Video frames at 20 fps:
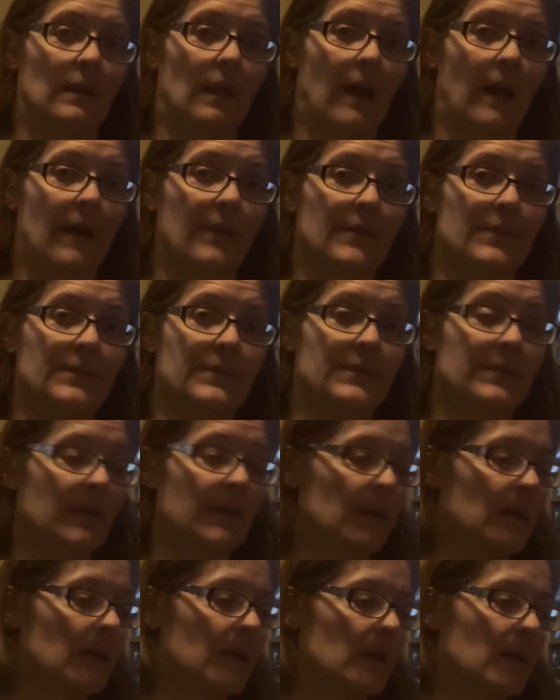less.
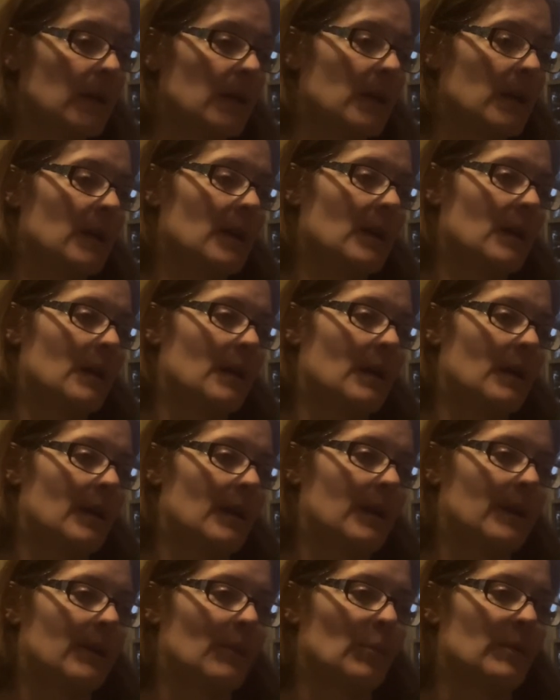
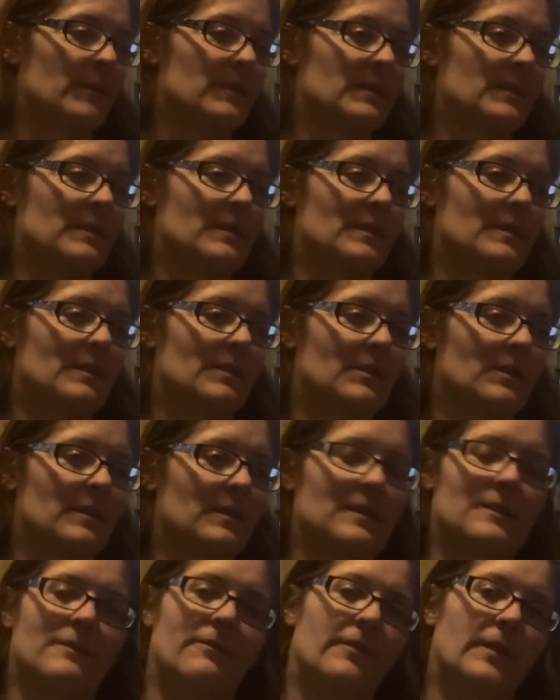It was
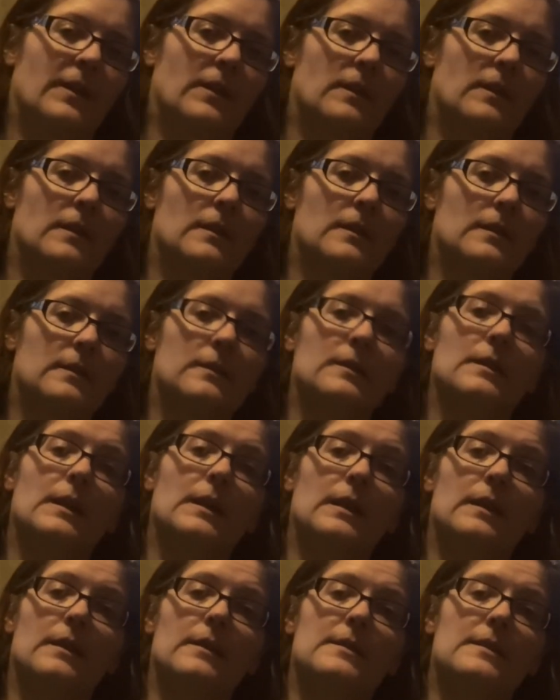just filler
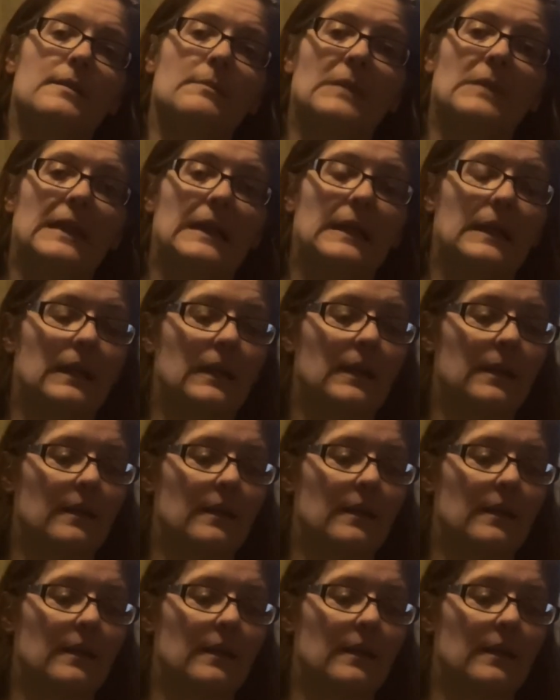to me.